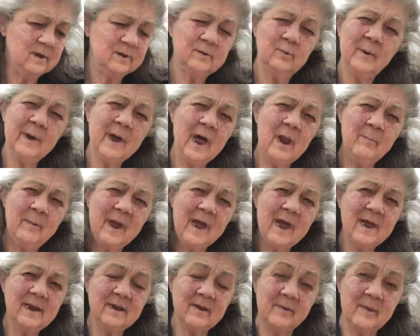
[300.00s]
So we got to
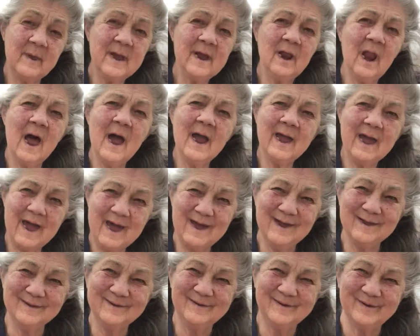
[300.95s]
begin to think like
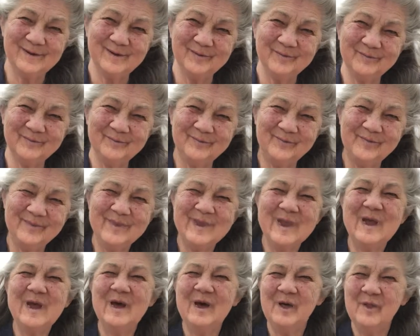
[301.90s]
ants.
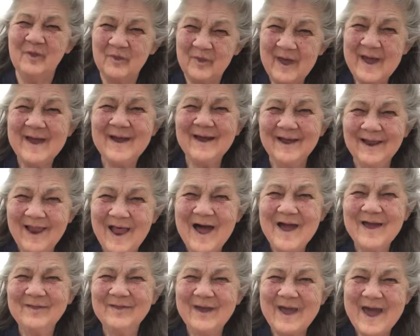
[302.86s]
Think
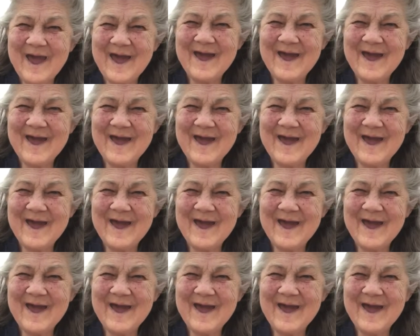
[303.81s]
like the